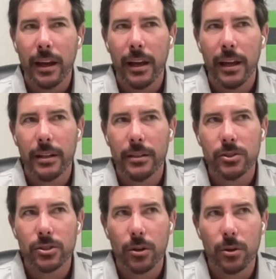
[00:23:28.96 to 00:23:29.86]
And
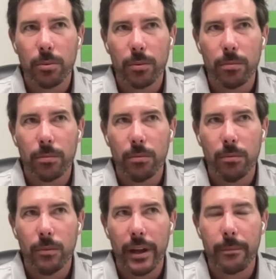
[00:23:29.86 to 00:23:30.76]
so
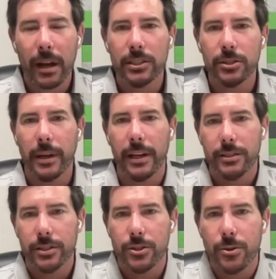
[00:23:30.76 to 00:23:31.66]
in my
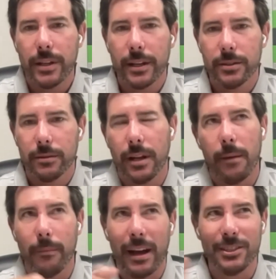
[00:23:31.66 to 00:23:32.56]
space, in two thousand,
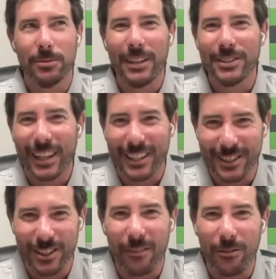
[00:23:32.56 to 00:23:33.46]
not my space like the
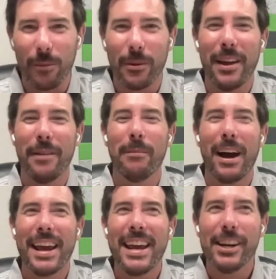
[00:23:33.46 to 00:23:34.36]
software, but in
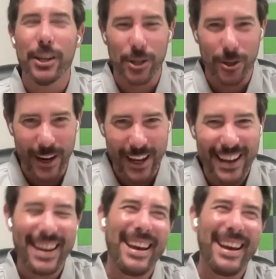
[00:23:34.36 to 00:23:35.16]
my industry,